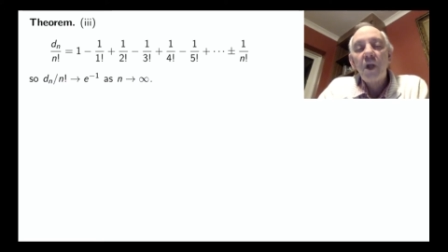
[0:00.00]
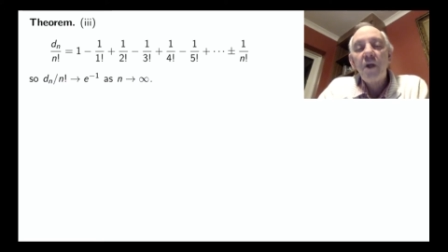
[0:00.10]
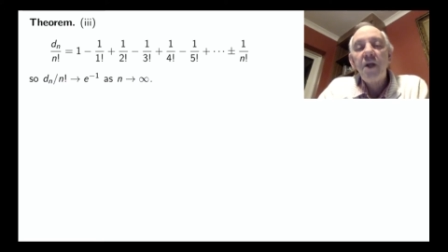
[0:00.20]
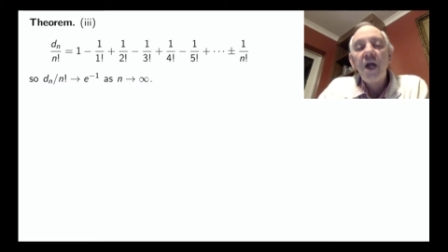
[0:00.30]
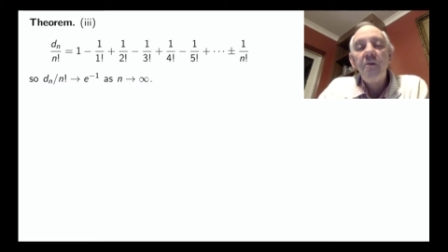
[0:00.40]

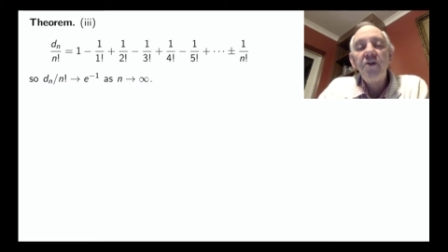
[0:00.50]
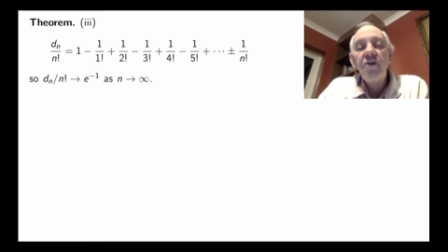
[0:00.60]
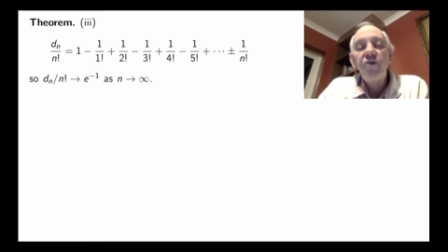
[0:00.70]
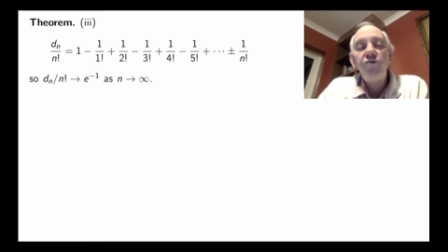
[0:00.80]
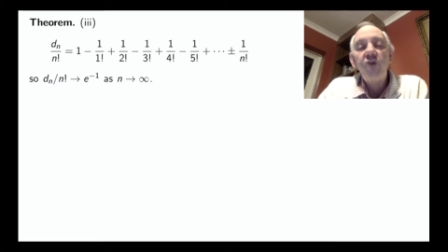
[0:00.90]
namely
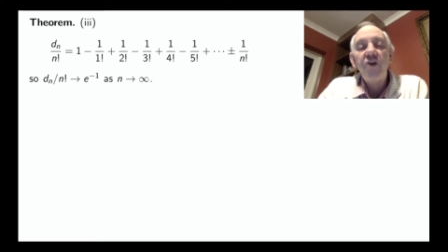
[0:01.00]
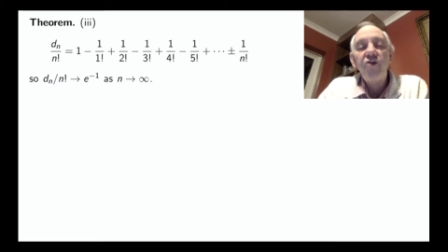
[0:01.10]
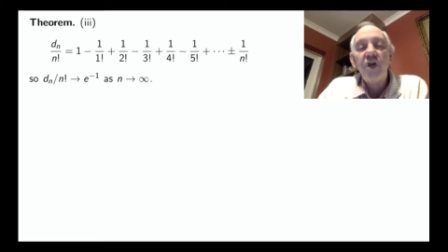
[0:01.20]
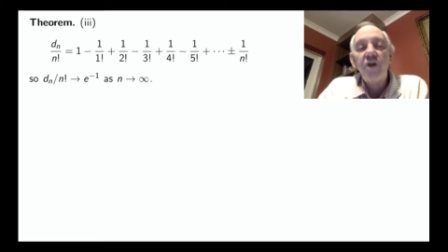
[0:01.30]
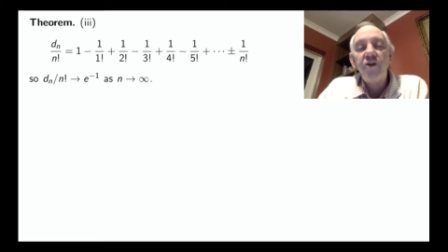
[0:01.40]
this
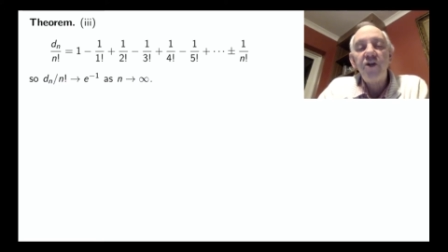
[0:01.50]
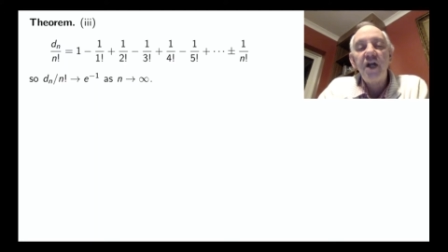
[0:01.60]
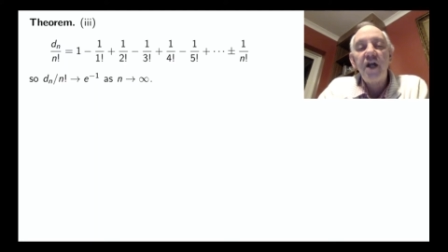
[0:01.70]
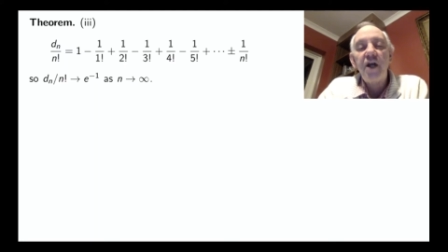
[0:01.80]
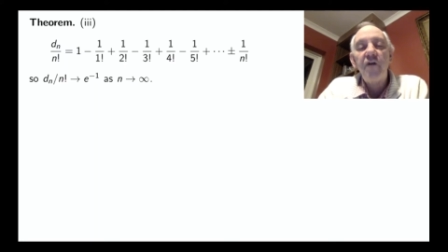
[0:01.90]
ratio
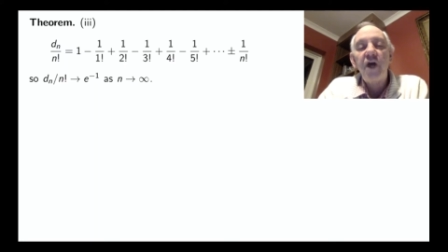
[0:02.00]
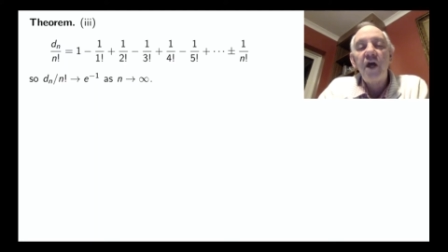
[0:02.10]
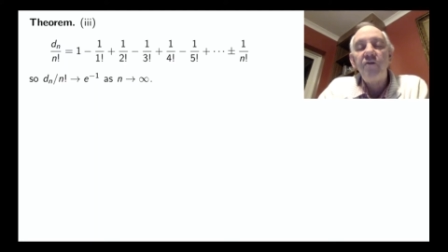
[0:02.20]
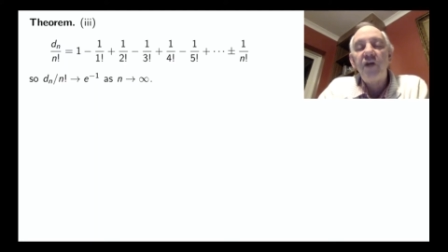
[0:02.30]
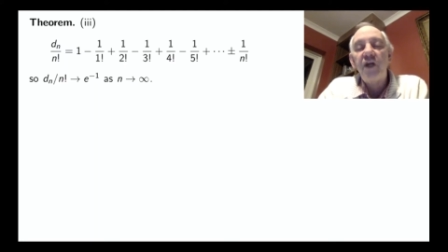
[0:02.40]
dn over
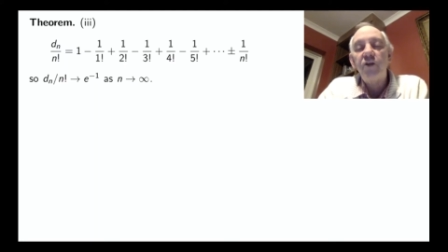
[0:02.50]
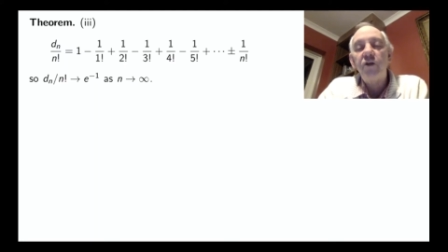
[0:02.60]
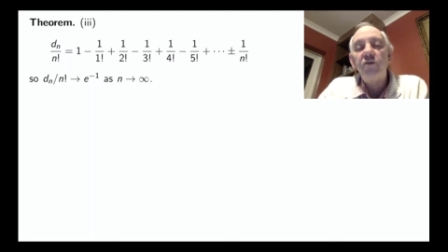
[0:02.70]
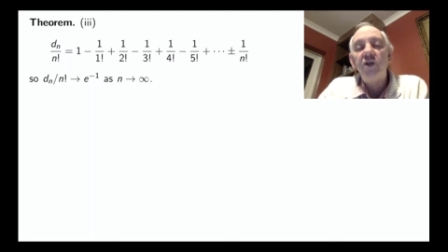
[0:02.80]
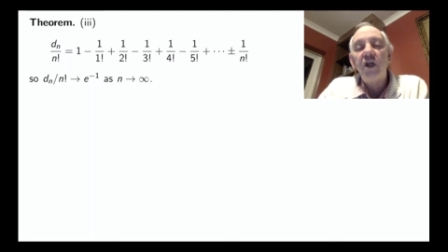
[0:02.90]
n
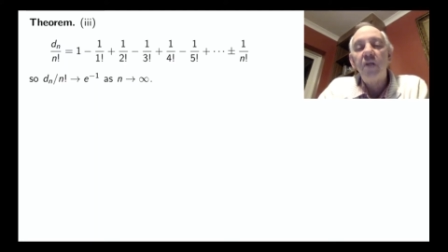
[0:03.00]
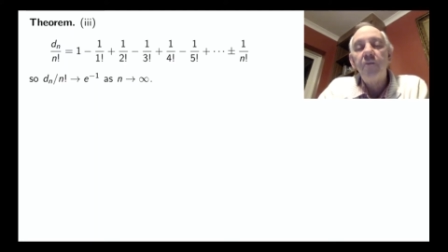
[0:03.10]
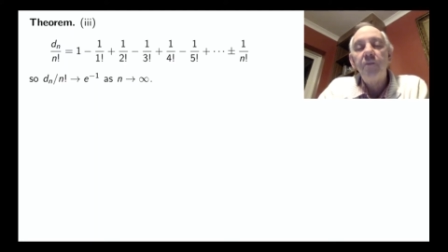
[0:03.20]
factorial